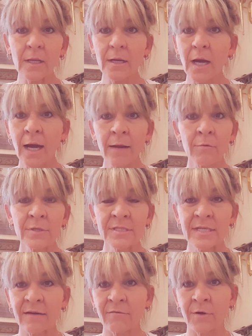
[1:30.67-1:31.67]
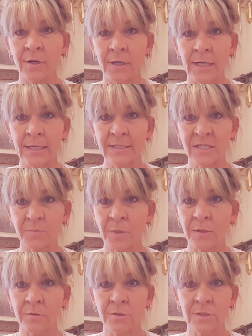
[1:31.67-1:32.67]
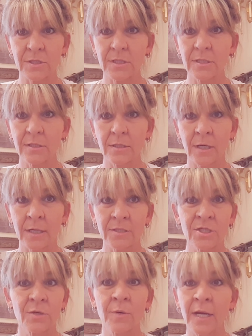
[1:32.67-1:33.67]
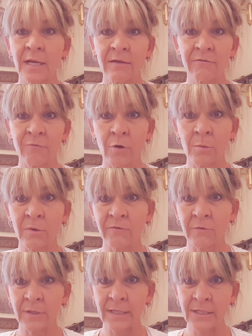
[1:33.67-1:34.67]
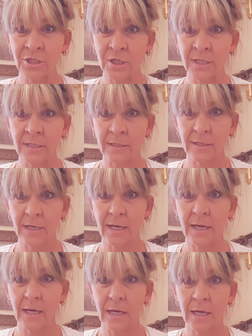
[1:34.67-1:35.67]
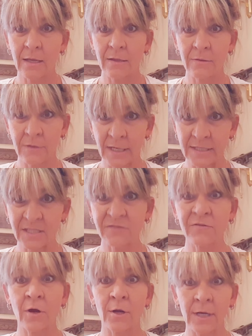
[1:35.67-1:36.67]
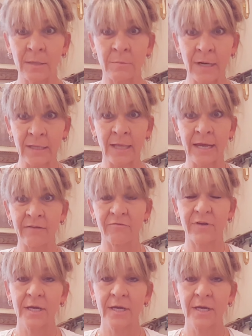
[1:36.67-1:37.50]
I was never exposed uh, to any form of religion thus far in my life.